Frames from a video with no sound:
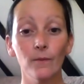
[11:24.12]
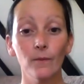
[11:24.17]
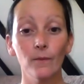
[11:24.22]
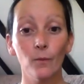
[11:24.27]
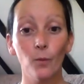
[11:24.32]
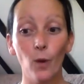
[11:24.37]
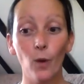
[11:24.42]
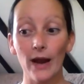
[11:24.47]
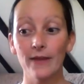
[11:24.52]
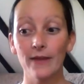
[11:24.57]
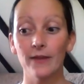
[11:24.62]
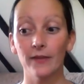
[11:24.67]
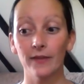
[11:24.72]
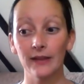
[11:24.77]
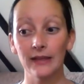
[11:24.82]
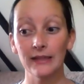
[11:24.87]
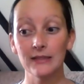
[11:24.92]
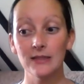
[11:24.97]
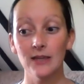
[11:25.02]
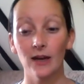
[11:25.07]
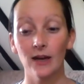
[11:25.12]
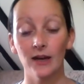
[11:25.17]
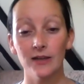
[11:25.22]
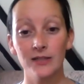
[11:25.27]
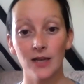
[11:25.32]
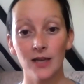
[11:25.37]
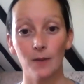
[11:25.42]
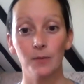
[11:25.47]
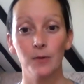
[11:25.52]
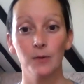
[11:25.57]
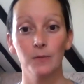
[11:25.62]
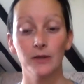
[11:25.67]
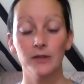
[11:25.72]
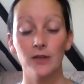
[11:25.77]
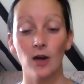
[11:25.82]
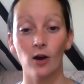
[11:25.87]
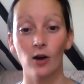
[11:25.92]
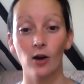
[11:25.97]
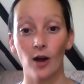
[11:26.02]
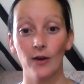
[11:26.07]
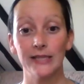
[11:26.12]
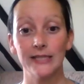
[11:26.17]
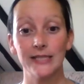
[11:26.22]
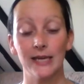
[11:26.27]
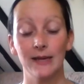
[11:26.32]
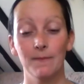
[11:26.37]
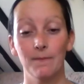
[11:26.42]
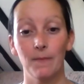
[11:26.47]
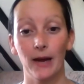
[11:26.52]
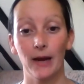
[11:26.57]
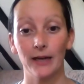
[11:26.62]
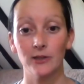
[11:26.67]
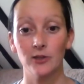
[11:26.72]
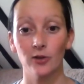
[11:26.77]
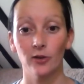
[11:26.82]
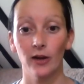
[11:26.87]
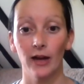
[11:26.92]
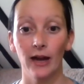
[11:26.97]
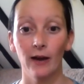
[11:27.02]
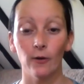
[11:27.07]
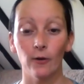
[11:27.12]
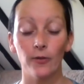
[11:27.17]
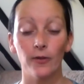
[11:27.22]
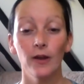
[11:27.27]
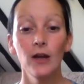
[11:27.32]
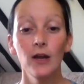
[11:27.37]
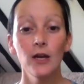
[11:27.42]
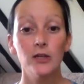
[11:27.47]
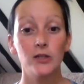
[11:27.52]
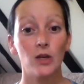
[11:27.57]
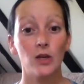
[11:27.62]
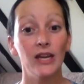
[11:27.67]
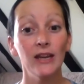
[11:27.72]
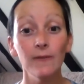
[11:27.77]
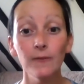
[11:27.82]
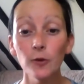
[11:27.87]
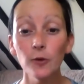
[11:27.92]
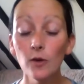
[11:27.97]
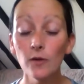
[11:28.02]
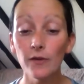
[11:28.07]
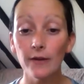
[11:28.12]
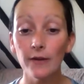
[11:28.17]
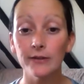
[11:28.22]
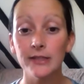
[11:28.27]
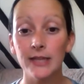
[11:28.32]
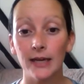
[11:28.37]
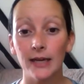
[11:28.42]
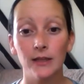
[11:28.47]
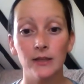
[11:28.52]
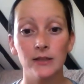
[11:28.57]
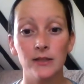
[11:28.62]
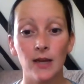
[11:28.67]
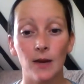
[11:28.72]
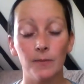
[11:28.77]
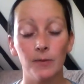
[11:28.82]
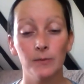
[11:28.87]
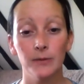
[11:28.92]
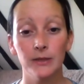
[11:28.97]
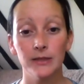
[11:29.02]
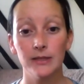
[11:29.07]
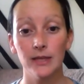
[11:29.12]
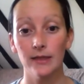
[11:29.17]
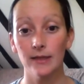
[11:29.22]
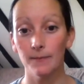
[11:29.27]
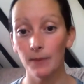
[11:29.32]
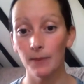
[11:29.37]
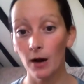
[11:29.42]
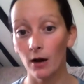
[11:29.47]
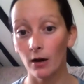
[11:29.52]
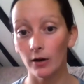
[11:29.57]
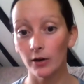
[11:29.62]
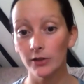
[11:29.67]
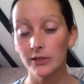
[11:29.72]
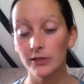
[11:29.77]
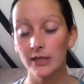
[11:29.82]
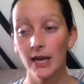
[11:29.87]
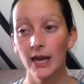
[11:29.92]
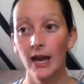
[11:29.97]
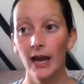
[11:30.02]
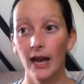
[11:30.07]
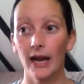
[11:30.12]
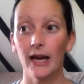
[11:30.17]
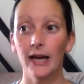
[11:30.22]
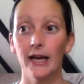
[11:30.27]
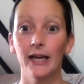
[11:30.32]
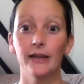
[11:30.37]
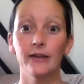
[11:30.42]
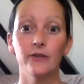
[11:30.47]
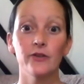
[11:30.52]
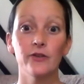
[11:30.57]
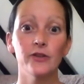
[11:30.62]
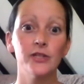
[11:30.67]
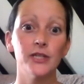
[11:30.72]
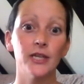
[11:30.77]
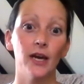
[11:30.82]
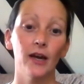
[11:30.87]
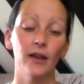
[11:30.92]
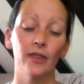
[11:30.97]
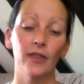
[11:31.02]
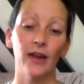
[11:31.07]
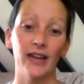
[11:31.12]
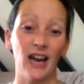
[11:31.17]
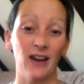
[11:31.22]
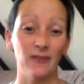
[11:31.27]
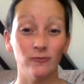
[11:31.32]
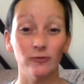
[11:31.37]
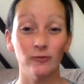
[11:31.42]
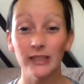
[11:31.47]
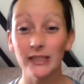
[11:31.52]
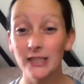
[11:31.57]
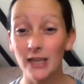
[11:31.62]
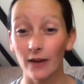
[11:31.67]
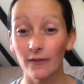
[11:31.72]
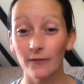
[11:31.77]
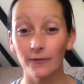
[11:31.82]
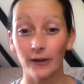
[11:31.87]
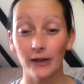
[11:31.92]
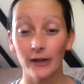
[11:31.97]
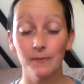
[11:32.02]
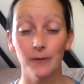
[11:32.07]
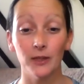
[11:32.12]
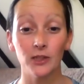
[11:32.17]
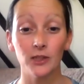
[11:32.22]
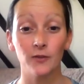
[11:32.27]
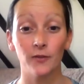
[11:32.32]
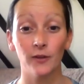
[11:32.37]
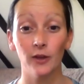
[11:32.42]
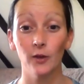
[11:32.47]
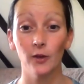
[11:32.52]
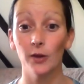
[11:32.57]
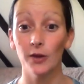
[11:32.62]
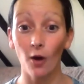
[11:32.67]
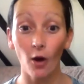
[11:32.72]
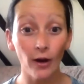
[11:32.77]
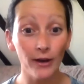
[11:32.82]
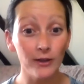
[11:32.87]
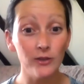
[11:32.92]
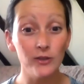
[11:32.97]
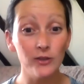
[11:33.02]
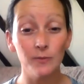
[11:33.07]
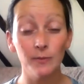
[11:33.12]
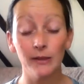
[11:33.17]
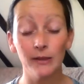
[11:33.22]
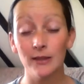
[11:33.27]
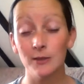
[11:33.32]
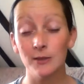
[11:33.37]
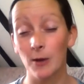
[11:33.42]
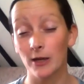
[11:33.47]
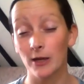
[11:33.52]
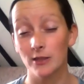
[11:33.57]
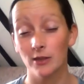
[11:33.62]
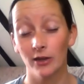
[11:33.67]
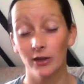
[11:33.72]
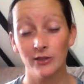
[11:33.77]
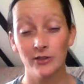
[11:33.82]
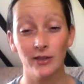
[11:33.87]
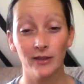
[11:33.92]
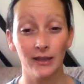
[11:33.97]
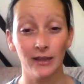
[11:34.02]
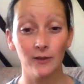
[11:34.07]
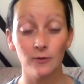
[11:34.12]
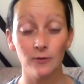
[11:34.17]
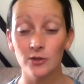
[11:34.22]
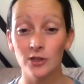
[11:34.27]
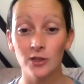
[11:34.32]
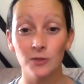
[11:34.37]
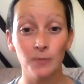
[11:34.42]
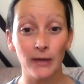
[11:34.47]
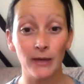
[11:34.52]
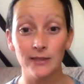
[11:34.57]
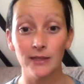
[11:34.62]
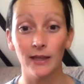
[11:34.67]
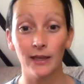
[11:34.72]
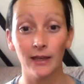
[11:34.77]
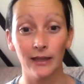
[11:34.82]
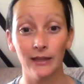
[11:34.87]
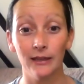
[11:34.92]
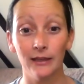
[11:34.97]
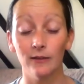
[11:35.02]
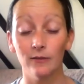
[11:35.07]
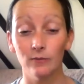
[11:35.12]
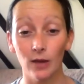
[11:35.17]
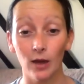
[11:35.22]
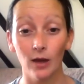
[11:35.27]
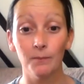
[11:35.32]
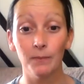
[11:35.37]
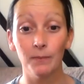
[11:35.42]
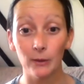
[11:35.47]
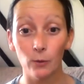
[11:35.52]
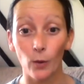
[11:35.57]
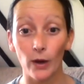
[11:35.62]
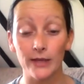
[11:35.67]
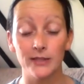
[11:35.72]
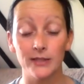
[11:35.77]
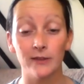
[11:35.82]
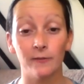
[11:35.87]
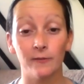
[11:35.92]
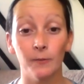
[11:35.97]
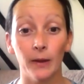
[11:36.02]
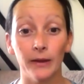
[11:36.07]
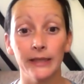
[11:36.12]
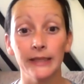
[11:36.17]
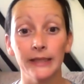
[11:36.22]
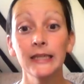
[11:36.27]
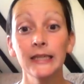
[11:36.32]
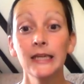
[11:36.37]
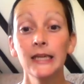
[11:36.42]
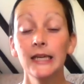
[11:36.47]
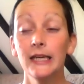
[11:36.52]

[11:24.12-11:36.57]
way that these supplements are going to impact your health. So if you have ever taken supplements in the past and they haven't really done very much for you, and I used to be this person, I used to think it was just basically a big waste of money.